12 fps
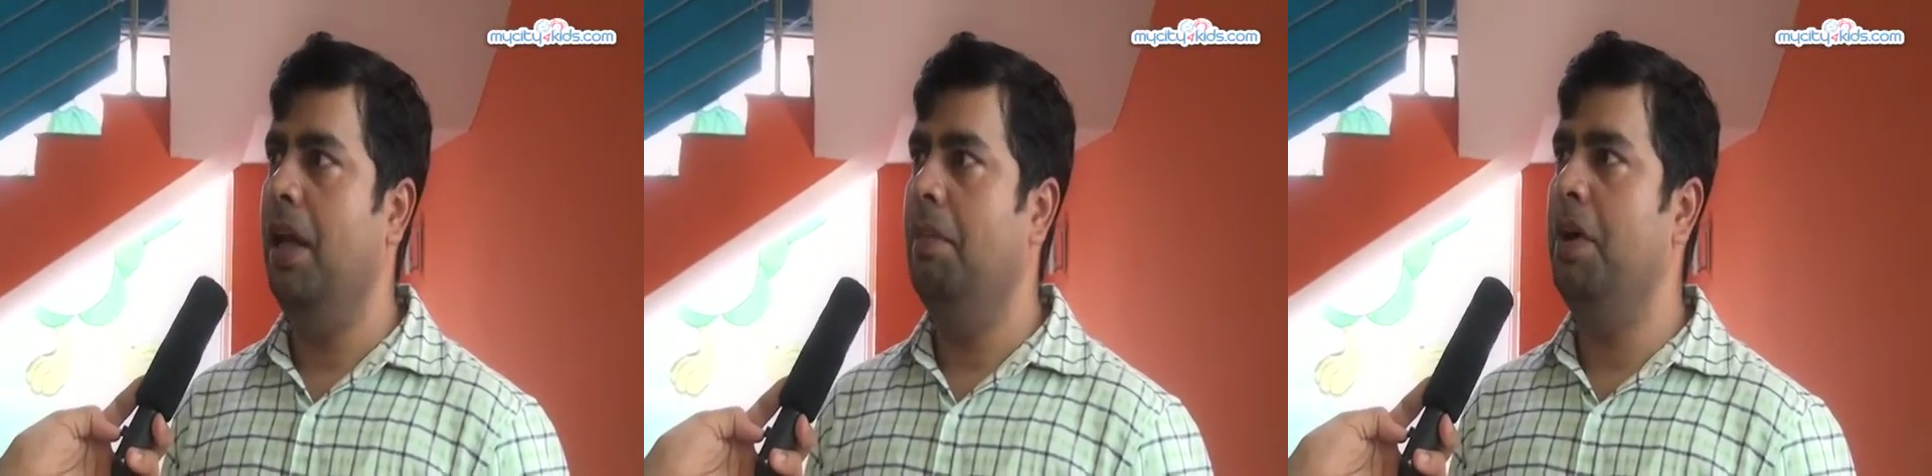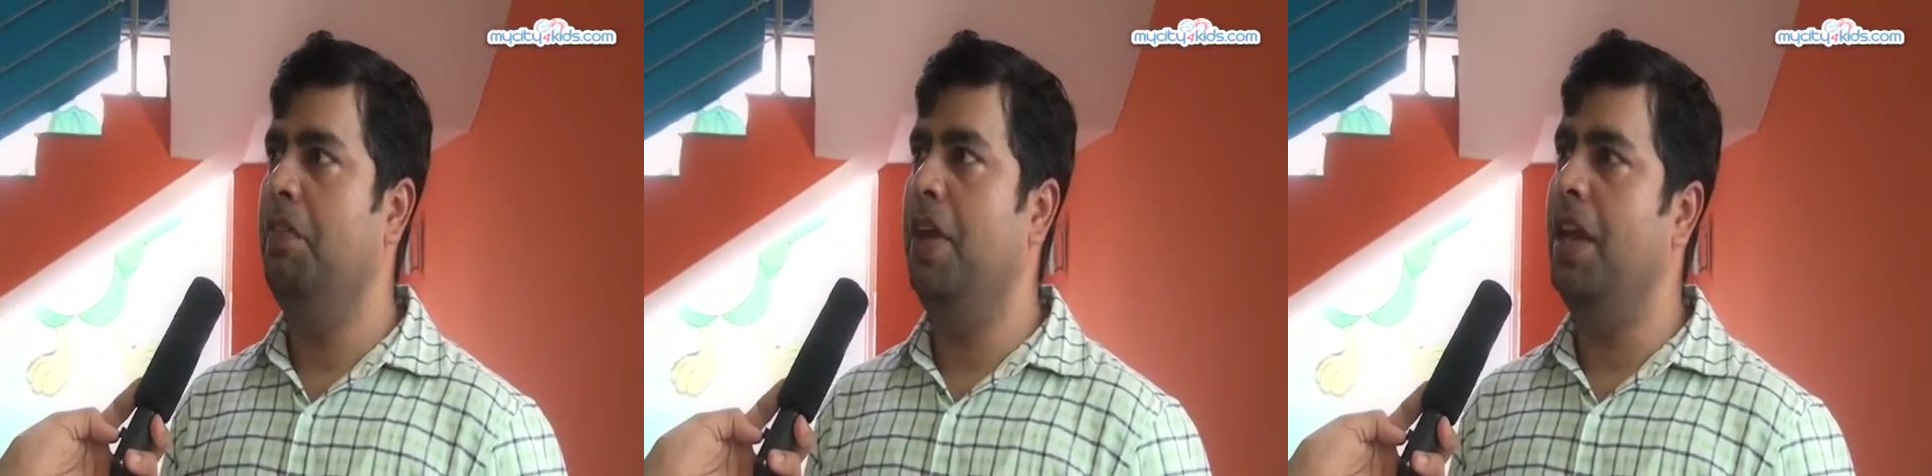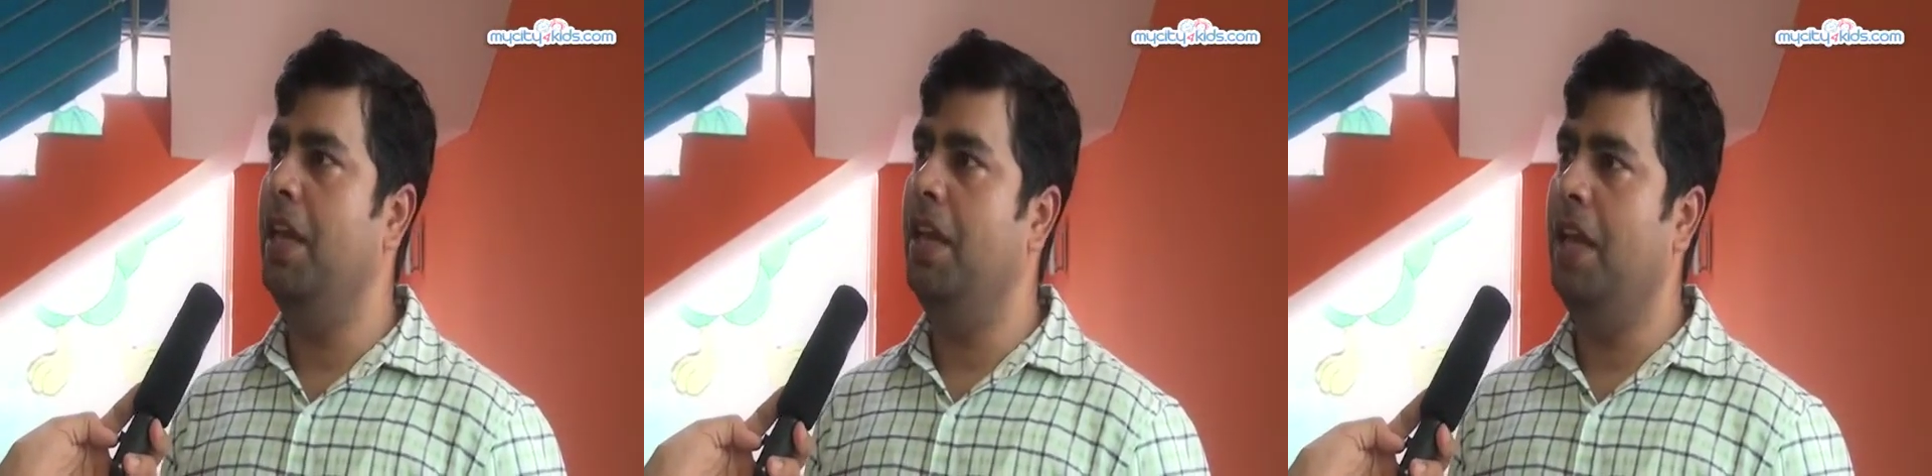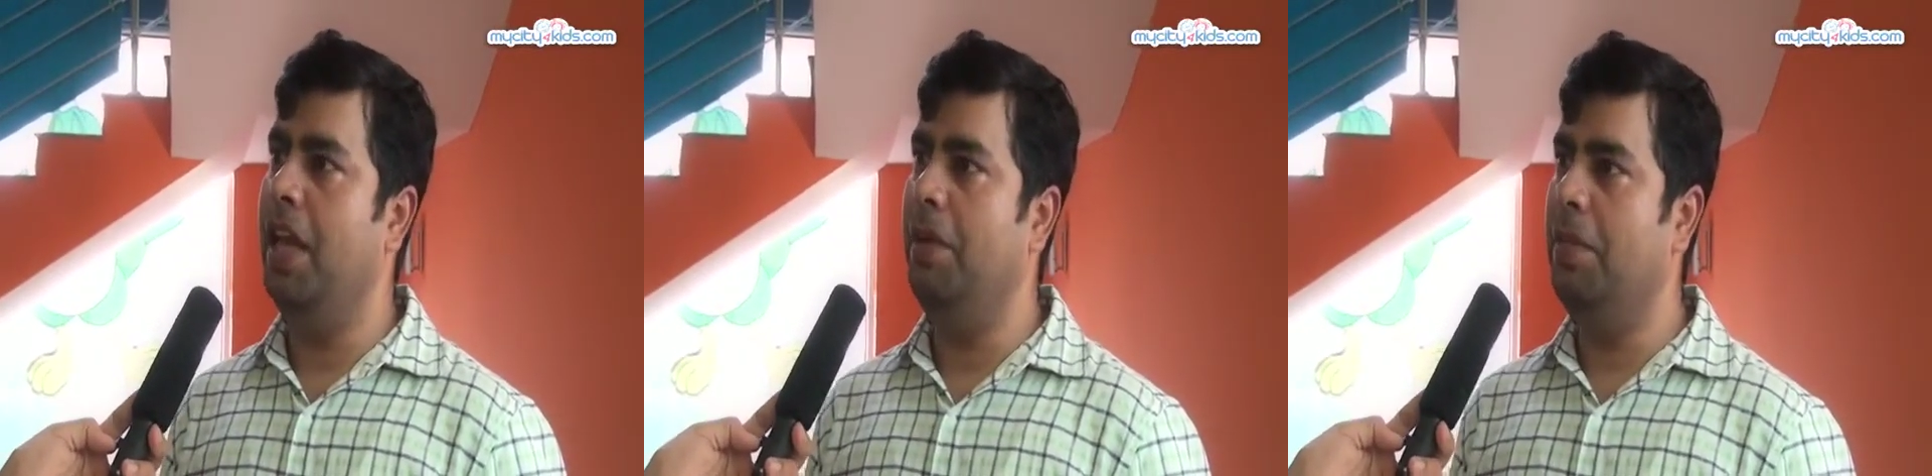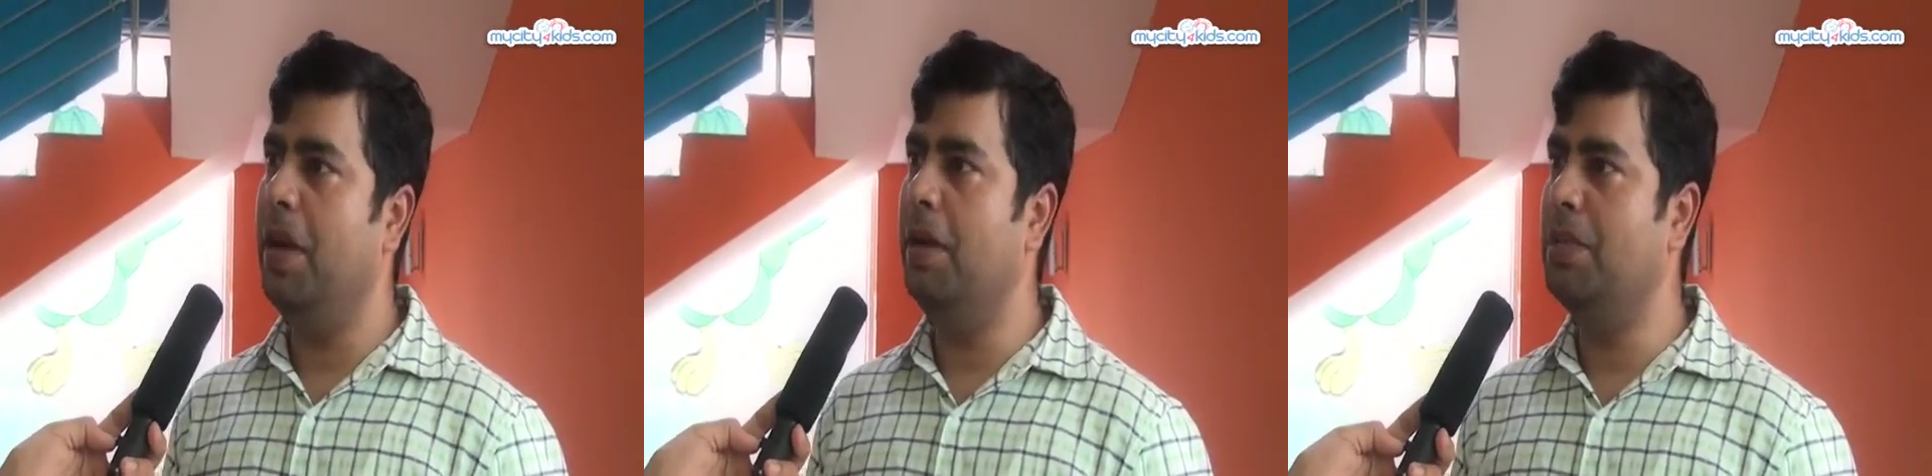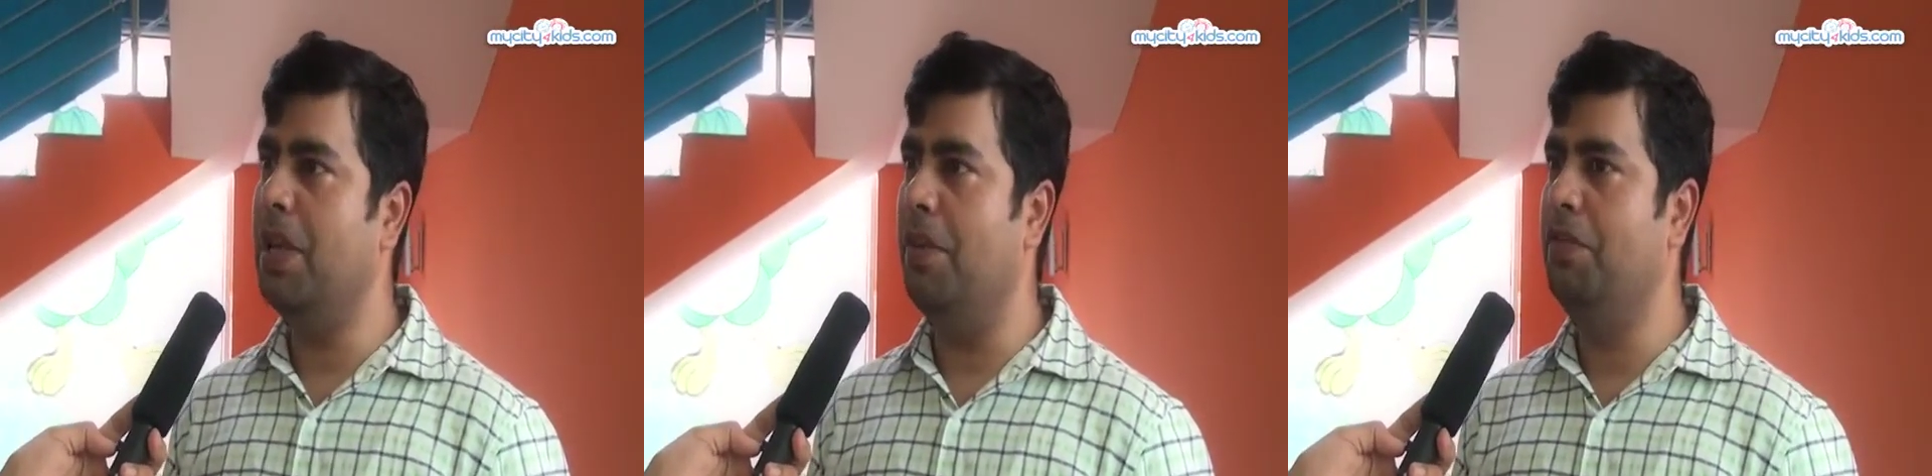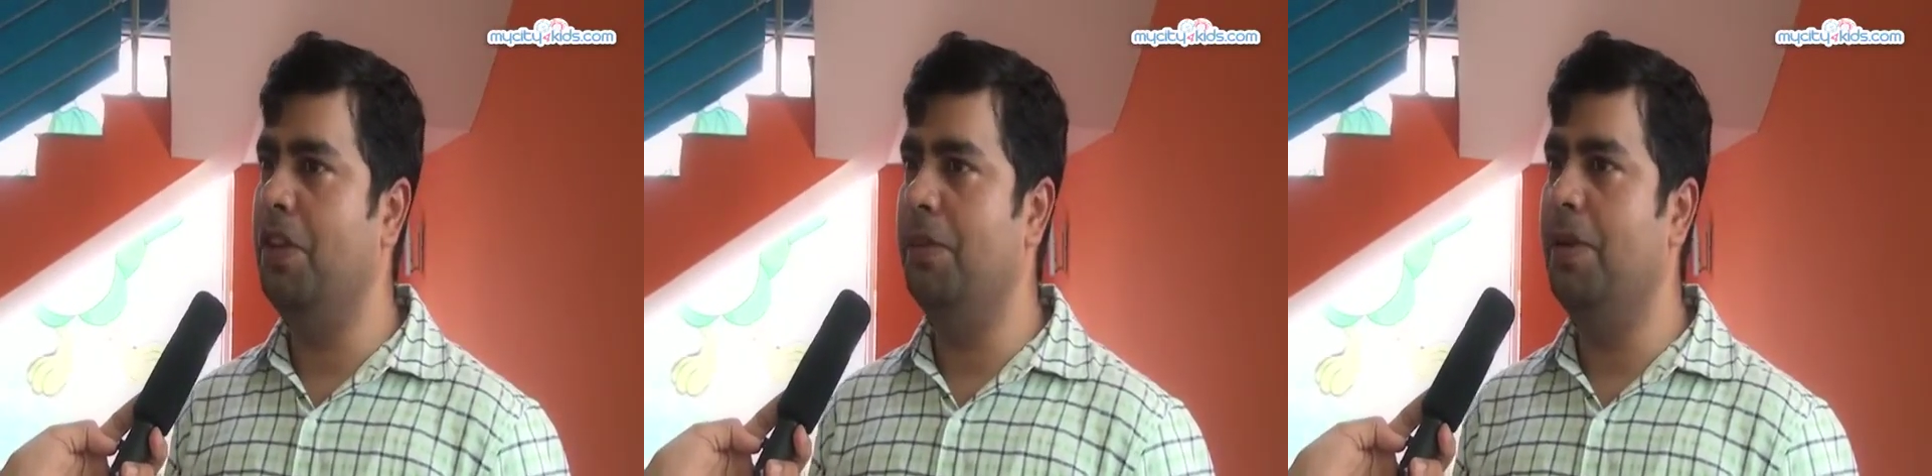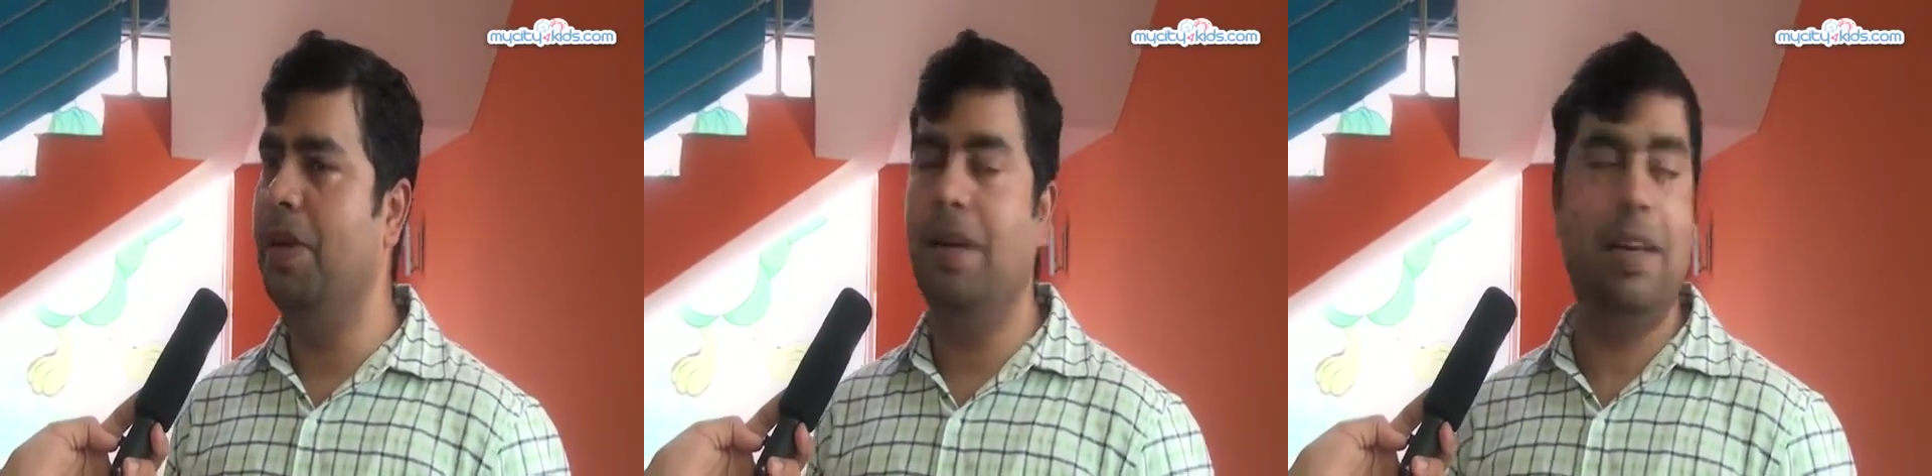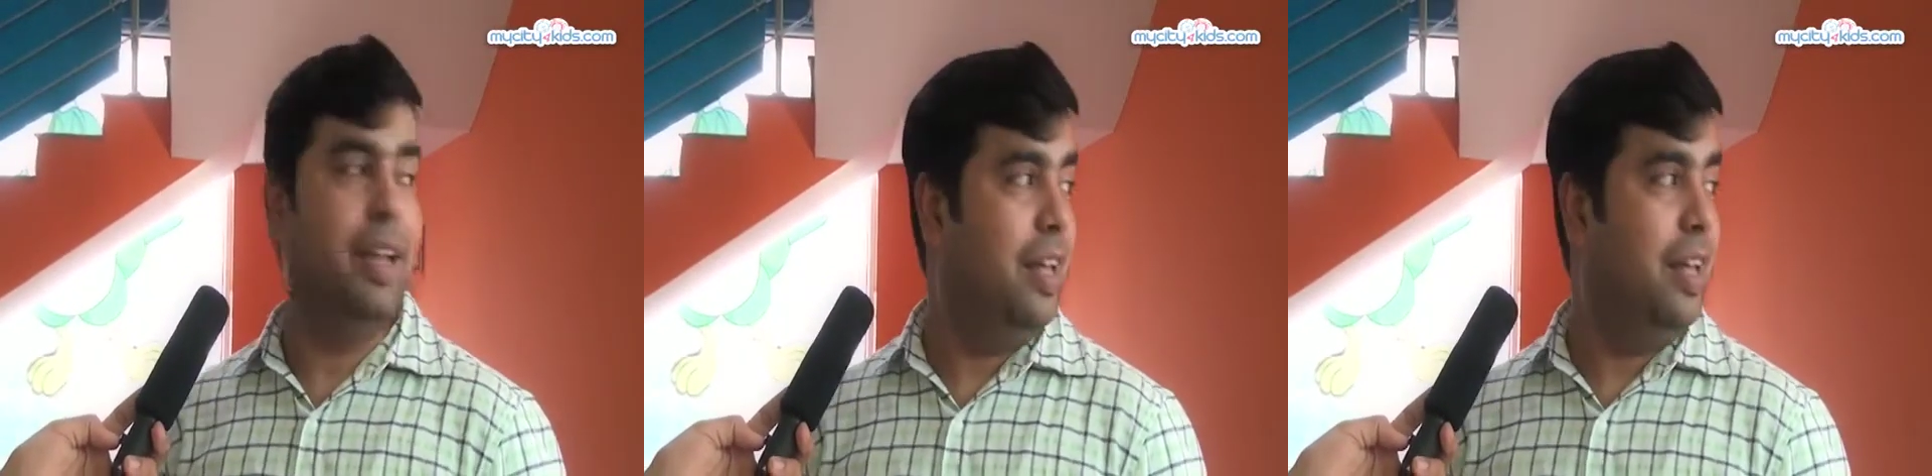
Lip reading: But when he becomes comfortable,